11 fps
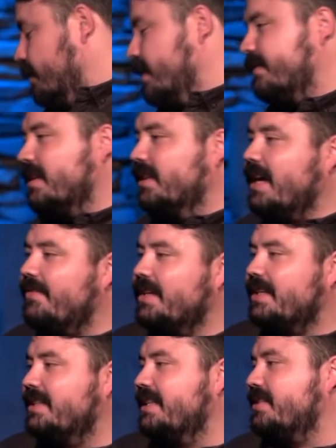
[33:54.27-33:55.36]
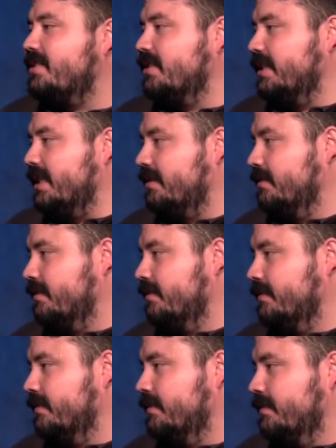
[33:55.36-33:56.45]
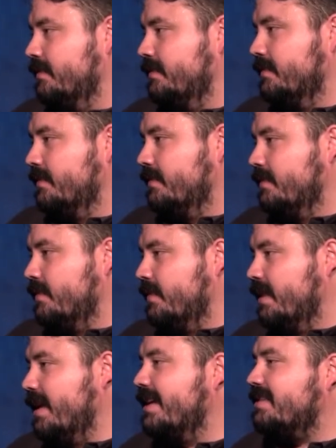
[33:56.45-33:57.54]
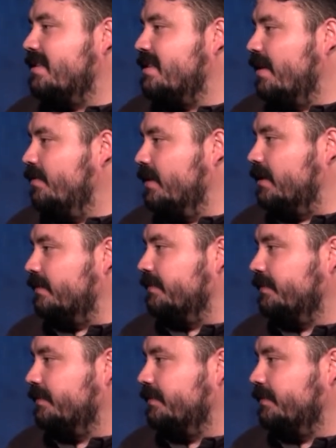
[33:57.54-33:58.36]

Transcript: You have to love unconditionally. Now, that's a tough one,